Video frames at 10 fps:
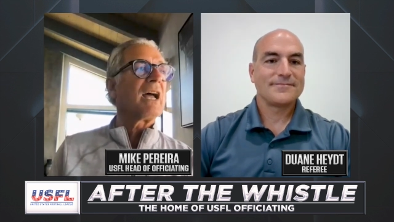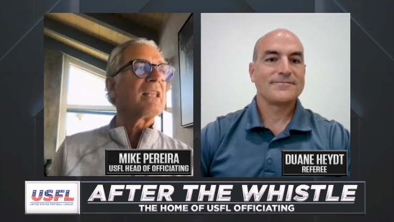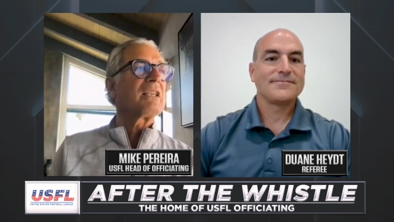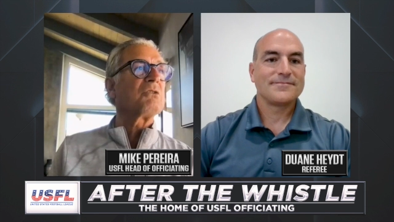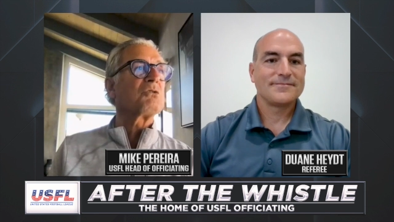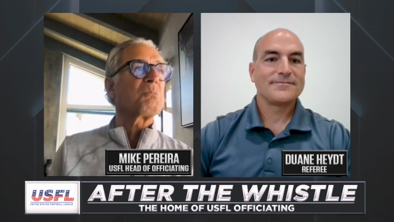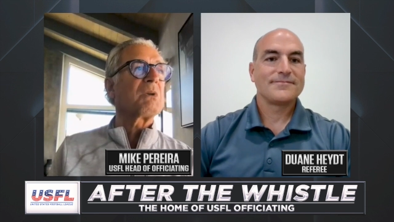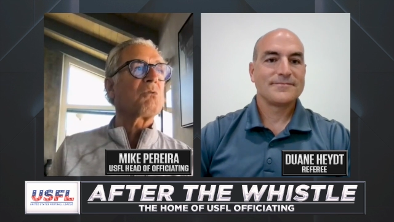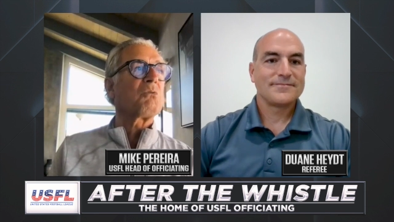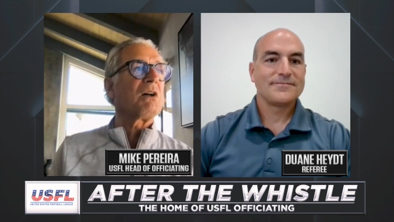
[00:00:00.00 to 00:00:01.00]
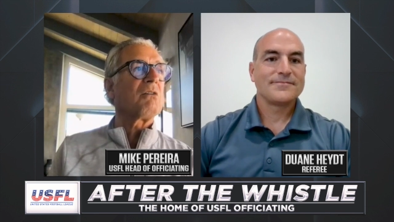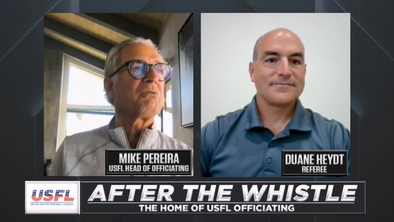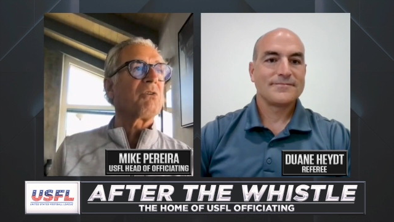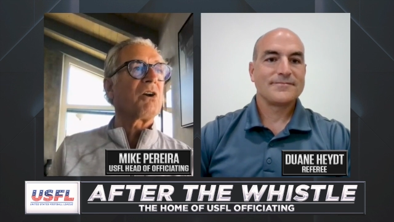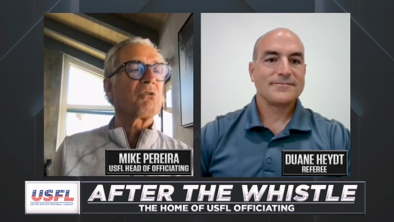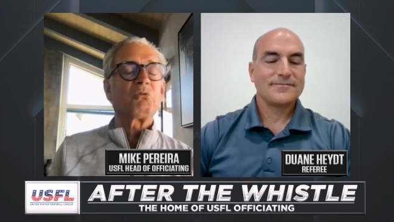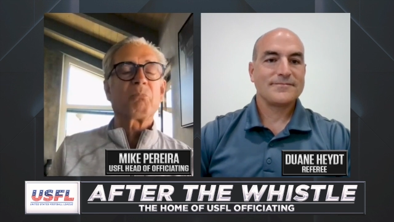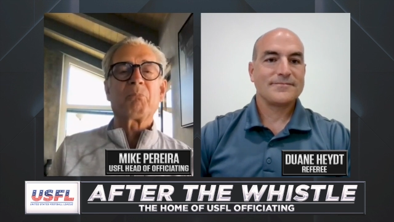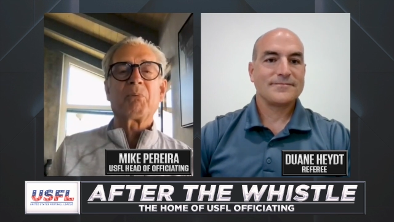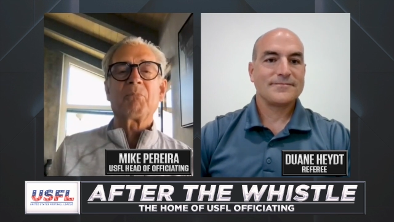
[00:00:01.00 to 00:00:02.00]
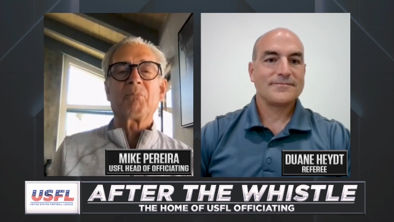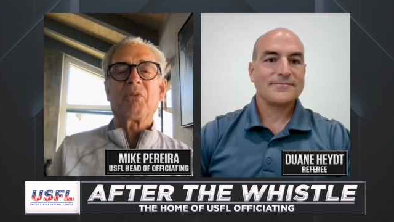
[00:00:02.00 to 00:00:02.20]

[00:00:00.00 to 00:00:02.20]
Speaker 1: think you speak well for our group of people